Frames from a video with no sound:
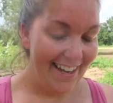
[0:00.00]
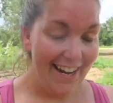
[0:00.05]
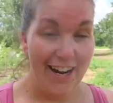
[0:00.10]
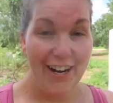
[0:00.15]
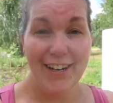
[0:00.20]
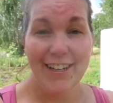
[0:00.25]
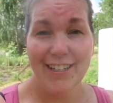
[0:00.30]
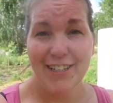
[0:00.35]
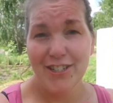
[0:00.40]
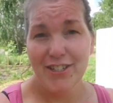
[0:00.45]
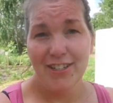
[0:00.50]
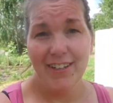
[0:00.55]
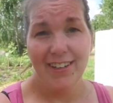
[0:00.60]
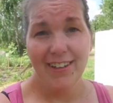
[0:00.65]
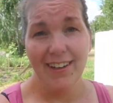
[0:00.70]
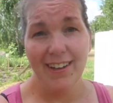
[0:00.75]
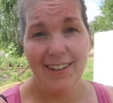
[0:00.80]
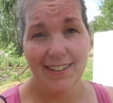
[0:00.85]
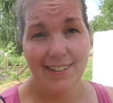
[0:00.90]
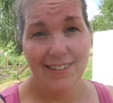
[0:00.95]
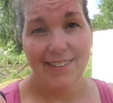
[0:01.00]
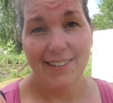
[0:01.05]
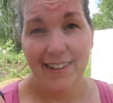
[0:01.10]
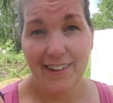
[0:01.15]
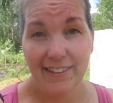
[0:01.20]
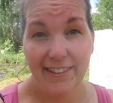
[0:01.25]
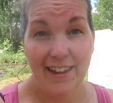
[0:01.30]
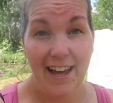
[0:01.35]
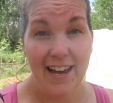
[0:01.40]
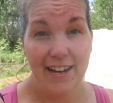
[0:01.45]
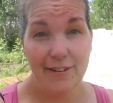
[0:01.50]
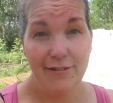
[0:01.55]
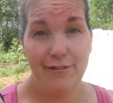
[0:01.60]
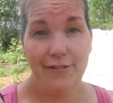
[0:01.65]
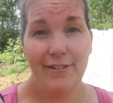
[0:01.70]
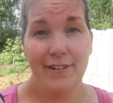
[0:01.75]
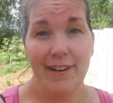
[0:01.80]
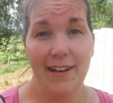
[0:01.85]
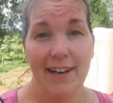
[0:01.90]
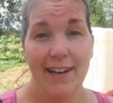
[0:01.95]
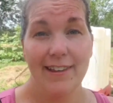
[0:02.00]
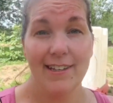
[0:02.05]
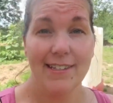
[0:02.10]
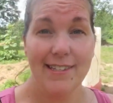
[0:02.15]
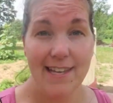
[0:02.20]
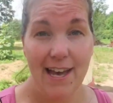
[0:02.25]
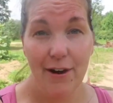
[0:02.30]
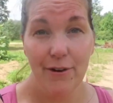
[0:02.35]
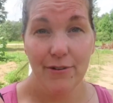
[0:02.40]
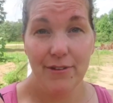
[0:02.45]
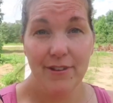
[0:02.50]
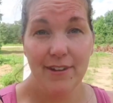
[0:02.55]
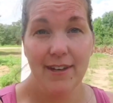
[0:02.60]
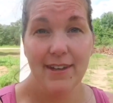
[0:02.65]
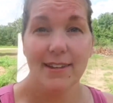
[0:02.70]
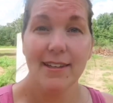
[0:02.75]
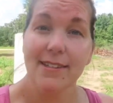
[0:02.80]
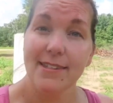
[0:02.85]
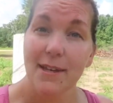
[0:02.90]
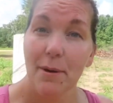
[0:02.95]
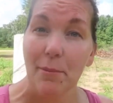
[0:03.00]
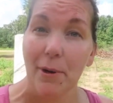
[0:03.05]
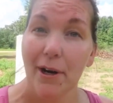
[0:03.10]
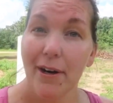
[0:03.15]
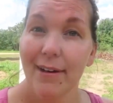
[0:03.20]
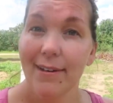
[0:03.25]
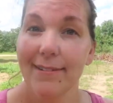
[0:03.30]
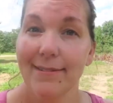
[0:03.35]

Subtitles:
Air conditioning is life in the south in the summer.